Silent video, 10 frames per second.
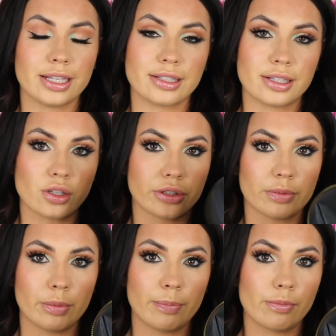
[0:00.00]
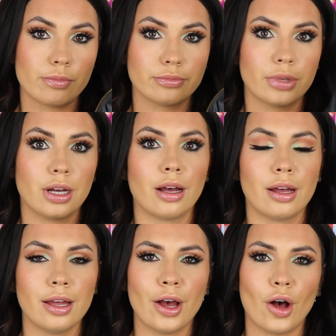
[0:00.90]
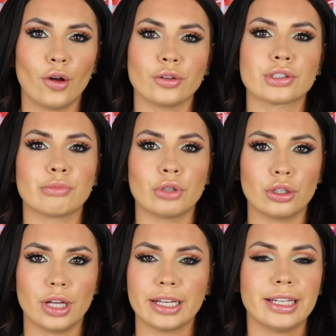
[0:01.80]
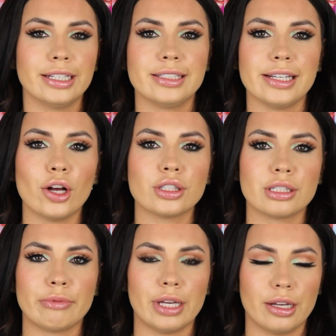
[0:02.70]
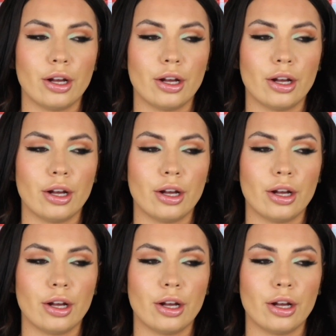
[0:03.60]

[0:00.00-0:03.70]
has this ultimate, I can't say ultimate.